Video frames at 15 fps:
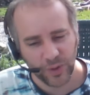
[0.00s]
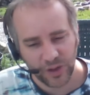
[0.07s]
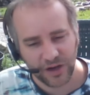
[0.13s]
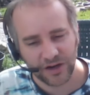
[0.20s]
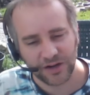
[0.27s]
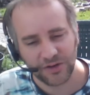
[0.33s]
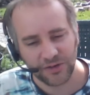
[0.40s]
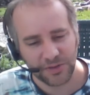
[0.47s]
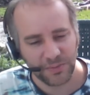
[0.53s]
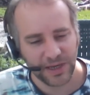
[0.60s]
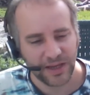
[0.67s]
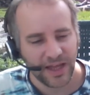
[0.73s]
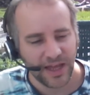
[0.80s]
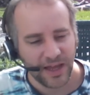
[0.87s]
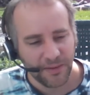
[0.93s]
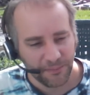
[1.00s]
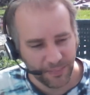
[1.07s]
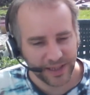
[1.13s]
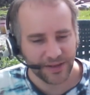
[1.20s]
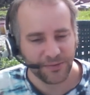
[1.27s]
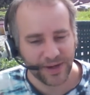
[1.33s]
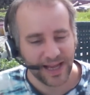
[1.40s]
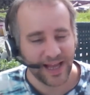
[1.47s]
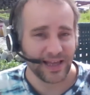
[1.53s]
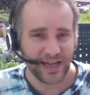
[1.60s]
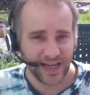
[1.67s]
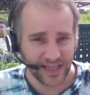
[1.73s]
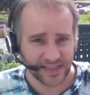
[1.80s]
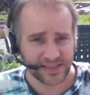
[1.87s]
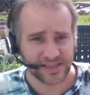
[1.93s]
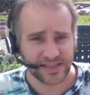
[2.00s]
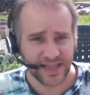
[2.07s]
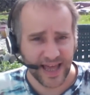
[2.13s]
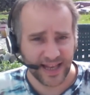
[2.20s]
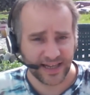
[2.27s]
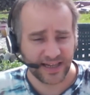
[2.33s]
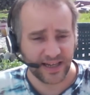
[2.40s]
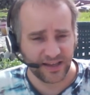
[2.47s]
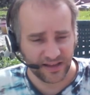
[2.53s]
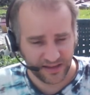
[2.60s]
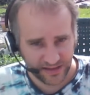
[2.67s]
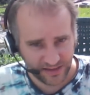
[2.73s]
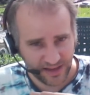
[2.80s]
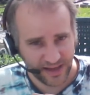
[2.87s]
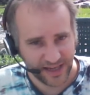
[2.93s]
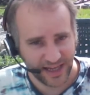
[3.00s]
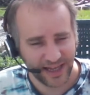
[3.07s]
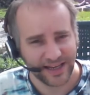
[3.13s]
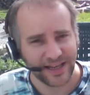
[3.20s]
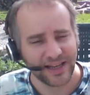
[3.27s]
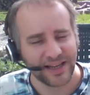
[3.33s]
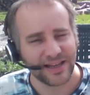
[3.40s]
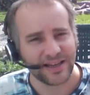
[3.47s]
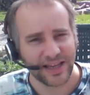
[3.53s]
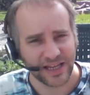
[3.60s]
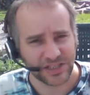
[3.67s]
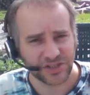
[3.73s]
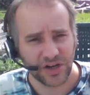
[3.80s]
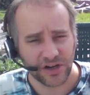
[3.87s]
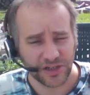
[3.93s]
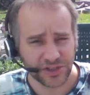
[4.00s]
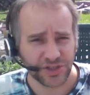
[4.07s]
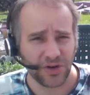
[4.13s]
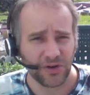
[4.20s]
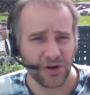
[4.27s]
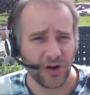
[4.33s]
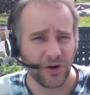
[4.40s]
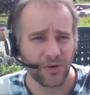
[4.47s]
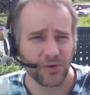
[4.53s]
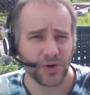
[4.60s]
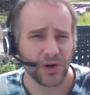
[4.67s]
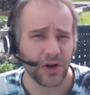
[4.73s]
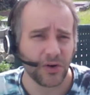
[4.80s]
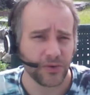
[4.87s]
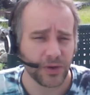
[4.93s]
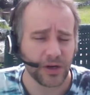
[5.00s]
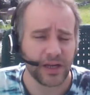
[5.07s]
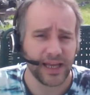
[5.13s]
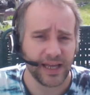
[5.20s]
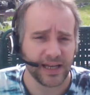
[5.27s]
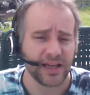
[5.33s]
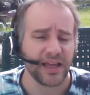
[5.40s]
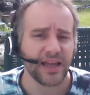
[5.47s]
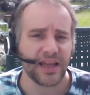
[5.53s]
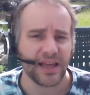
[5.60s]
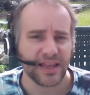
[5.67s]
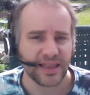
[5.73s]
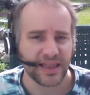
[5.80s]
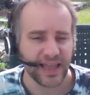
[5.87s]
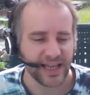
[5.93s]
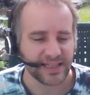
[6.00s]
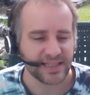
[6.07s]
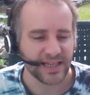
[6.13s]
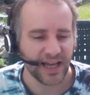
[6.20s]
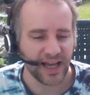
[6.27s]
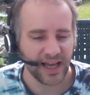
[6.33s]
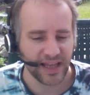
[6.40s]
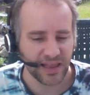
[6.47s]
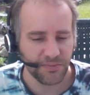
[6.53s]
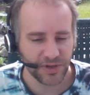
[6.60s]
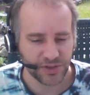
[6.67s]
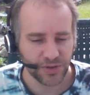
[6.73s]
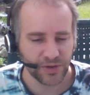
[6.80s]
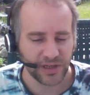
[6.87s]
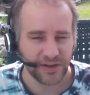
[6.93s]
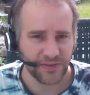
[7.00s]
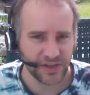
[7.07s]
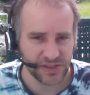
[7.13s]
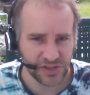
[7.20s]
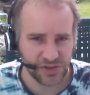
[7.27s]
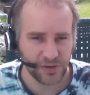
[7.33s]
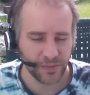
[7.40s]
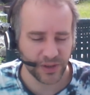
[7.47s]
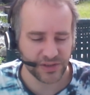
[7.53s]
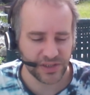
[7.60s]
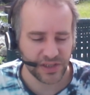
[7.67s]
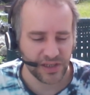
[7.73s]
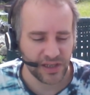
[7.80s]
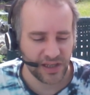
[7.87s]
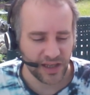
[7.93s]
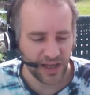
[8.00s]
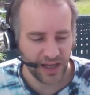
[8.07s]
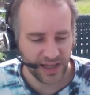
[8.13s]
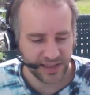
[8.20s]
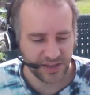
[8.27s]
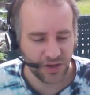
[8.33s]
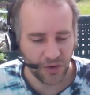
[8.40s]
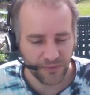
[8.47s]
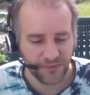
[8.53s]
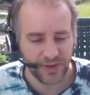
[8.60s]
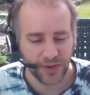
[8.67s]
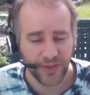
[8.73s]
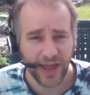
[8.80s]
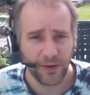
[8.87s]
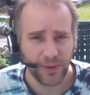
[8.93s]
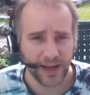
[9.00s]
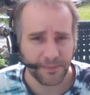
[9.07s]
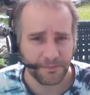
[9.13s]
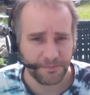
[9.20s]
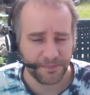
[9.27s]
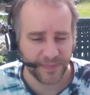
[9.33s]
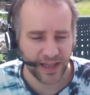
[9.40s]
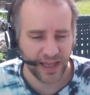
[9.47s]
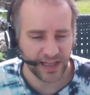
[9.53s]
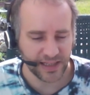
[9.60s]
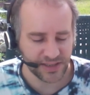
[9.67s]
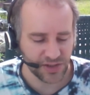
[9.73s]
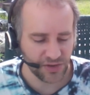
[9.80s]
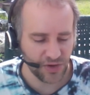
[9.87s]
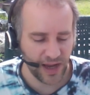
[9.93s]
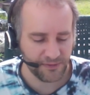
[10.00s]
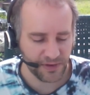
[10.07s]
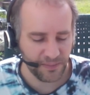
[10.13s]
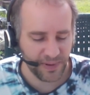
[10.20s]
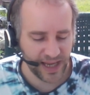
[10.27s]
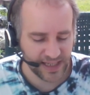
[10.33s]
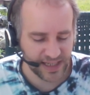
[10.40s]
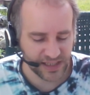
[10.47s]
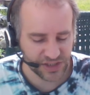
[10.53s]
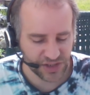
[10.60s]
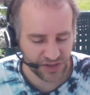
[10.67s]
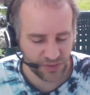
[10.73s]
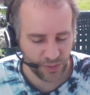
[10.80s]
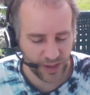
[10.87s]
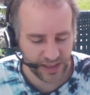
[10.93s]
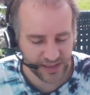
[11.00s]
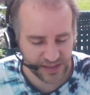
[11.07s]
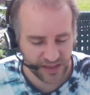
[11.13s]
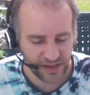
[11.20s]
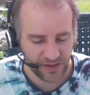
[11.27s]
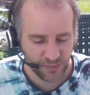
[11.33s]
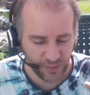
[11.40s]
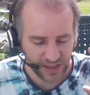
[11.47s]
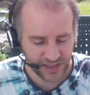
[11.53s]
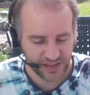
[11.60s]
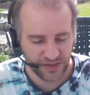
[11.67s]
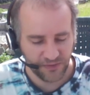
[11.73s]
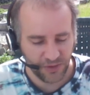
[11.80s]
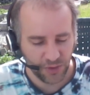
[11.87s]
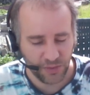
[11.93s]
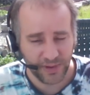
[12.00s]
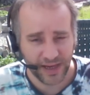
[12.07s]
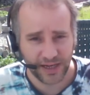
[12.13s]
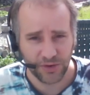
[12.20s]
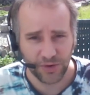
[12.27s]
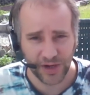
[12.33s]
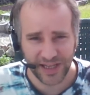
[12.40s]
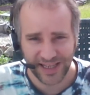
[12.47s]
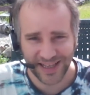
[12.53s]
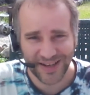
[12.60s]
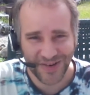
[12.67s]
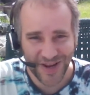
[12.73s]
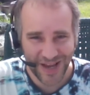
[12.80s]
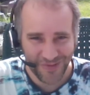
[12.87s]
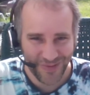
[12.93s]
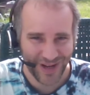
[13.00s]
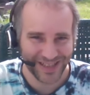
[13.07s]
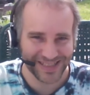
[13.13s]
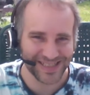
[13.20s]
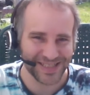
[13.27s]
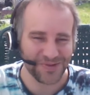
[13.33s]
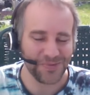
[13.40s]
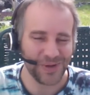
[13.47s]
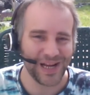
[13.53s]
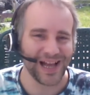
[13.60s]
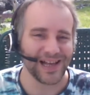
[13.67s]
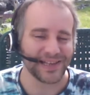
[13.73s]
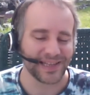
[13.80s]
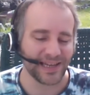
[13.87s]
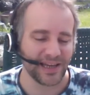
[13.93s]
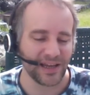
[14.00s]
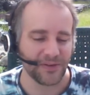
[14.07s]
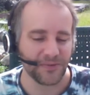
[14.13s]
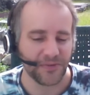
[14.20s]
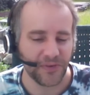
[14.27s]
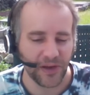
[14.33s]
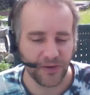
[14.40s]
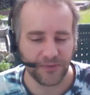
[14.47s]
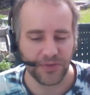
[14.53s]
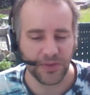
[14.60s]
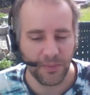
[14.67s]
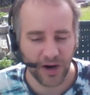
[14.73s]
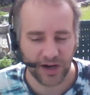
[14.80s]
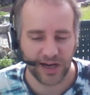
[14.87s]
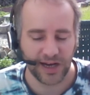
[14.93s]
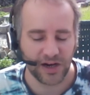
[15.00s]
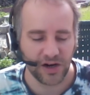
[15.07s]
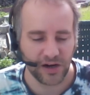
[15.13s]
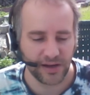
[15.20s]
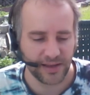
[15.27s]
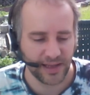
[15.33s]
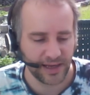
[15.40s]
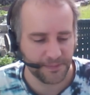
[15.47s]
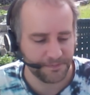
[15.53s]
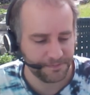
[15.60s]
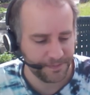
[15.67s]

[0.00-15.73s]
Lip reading: will argue with me, but the reality is that, again, Kickstarter's shown over and over again that the majority of consumers don't feel that way. And so you have to pay attention to what is the vocal minority and what is the reality of the market currently.